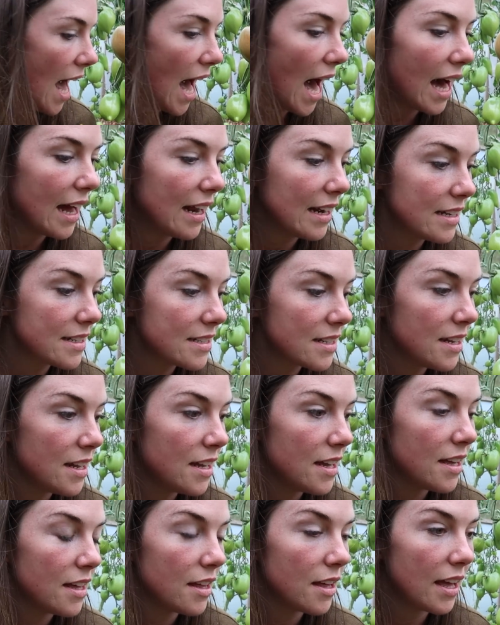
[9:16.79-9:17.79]
And
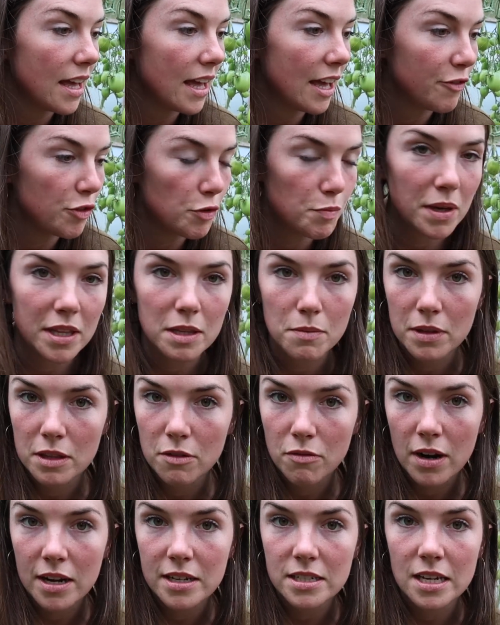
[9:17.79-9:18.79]
if you pick them at
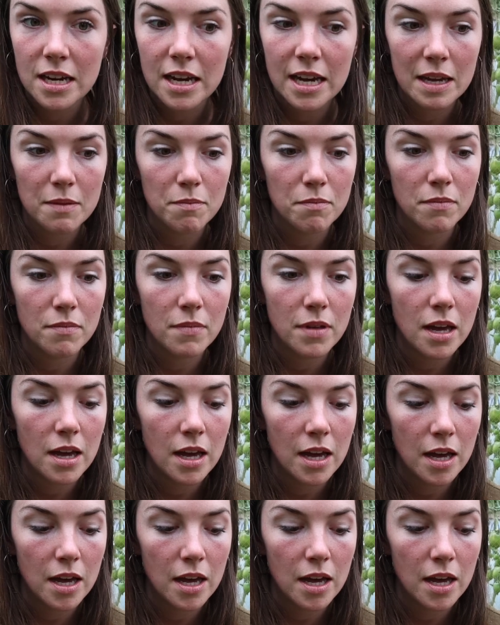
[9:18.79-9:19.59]
the right time,